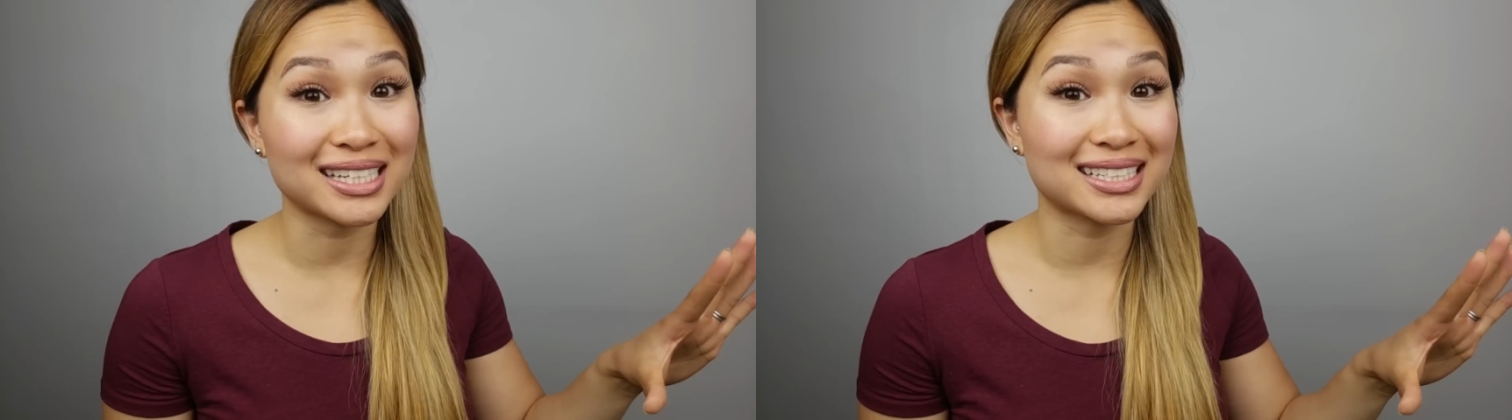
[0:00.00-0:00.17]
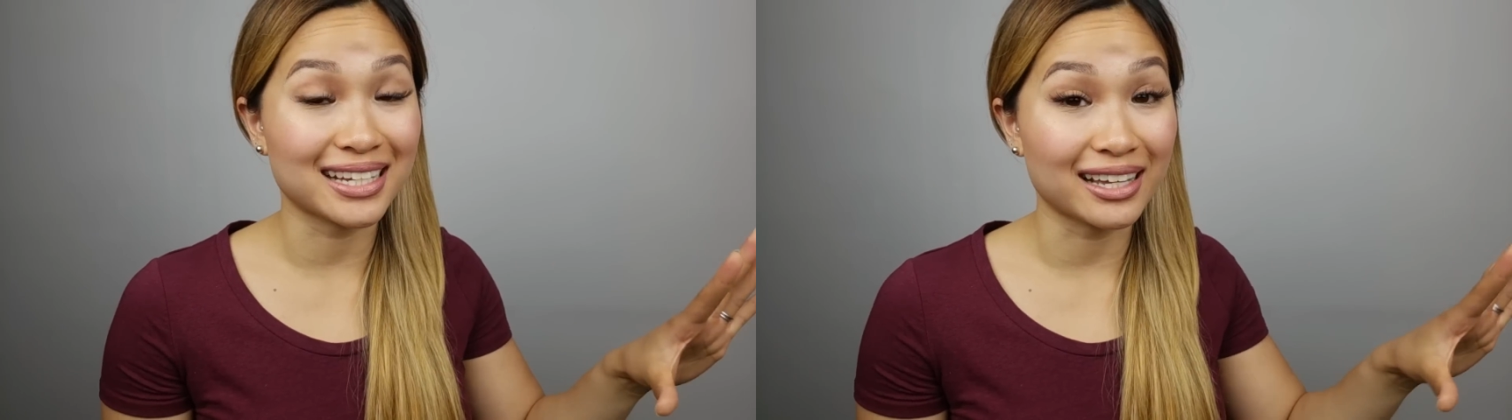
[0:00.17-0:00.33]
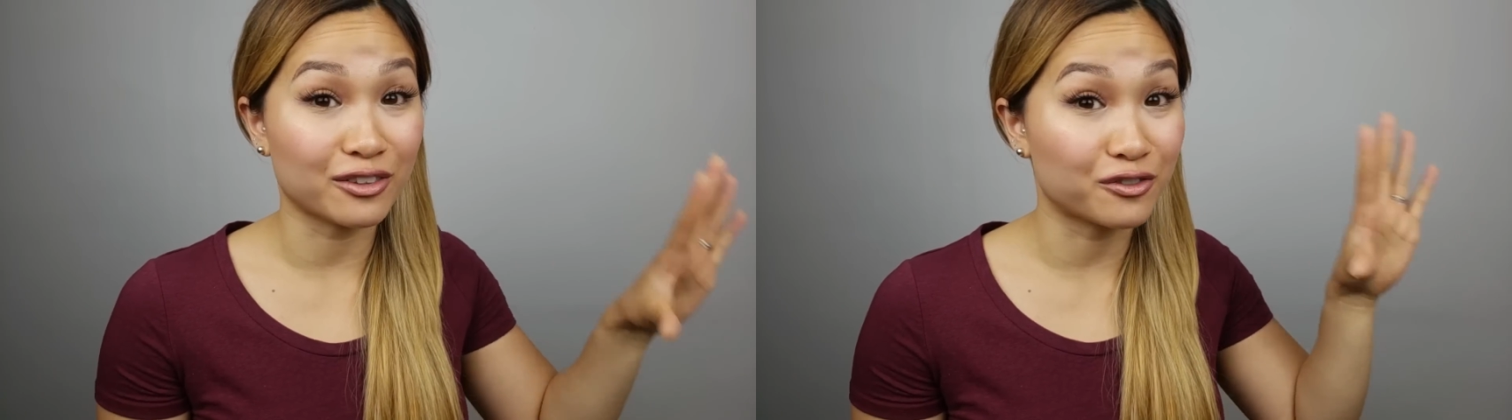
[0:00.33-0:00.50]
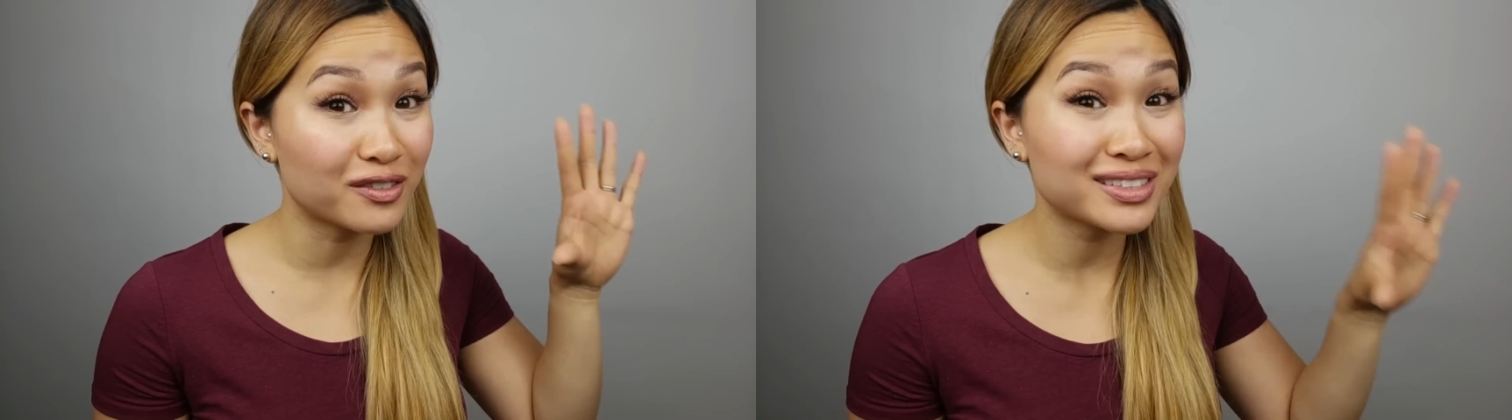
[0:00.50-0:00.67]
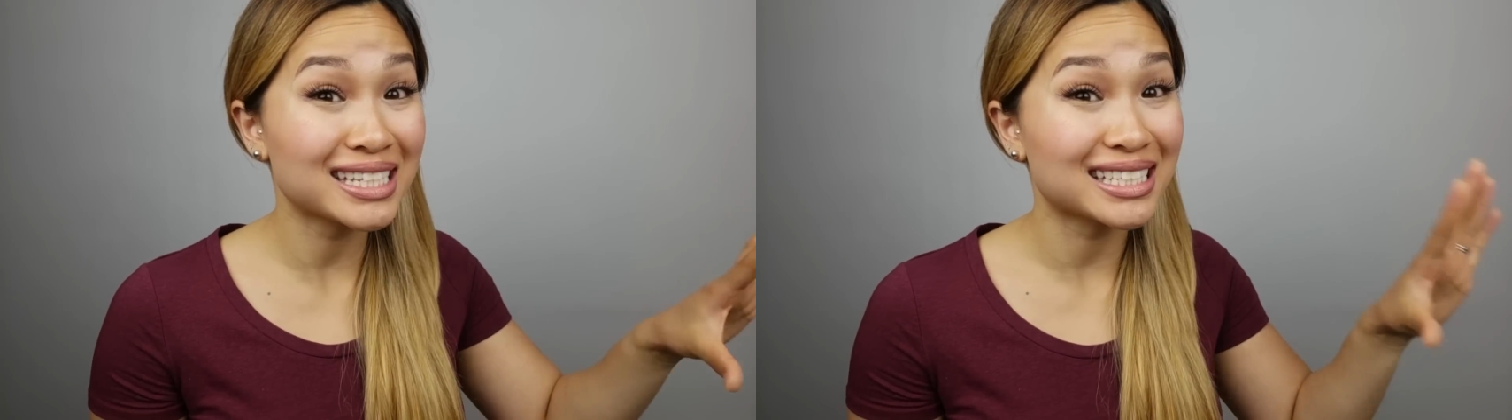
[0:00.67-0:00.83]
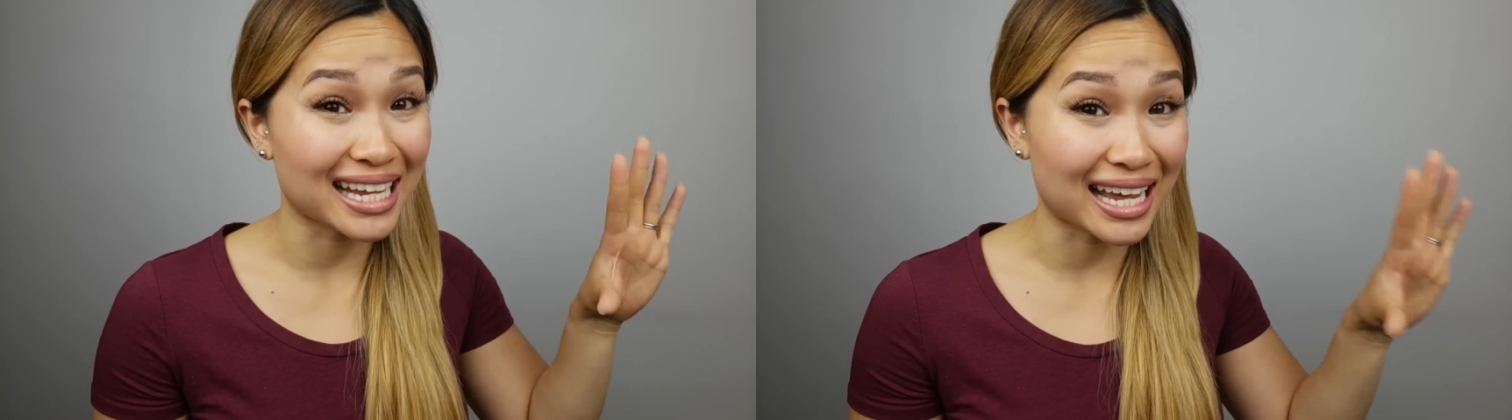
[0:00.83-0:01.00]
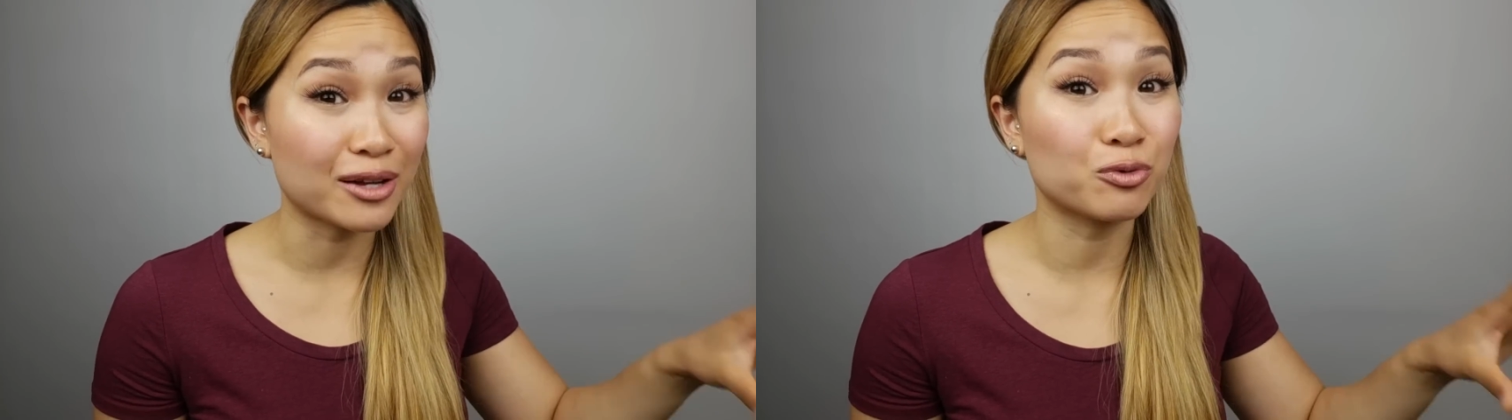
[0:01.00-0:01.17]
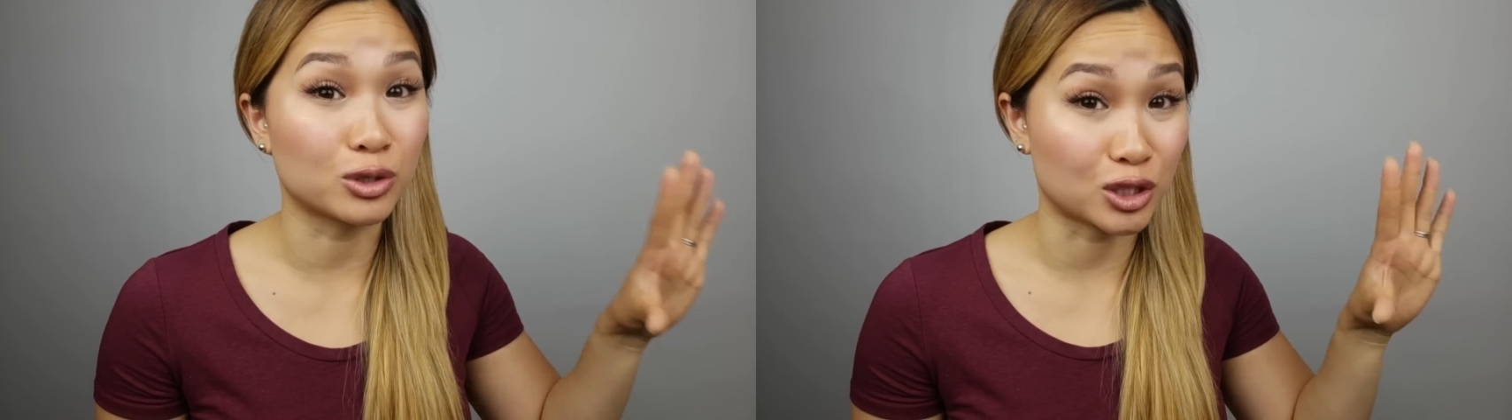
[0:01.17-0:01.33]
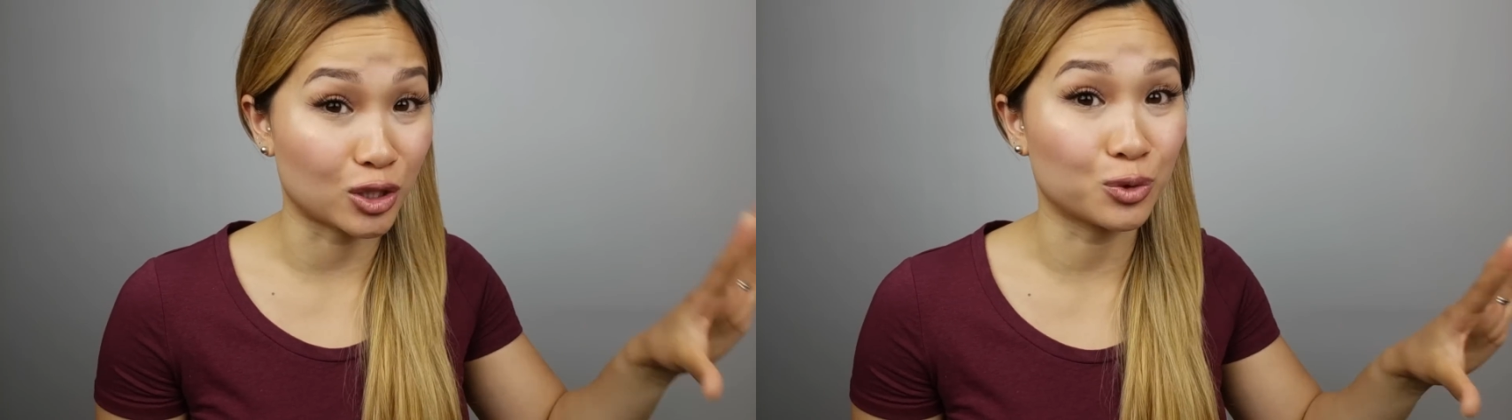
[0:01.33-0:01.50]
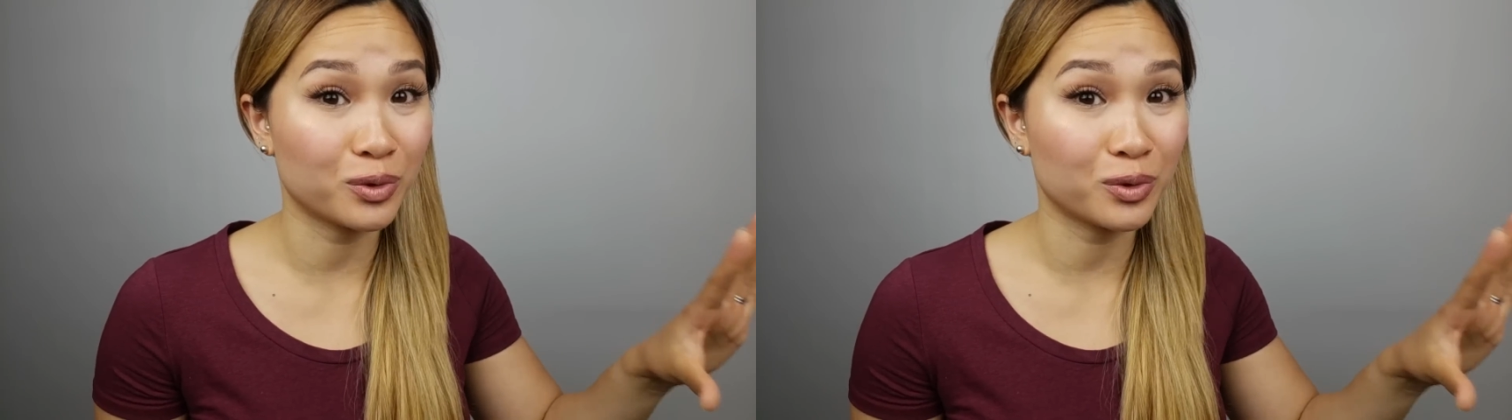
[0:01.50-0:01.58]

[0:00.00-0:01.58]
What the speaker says: inside the 15-day return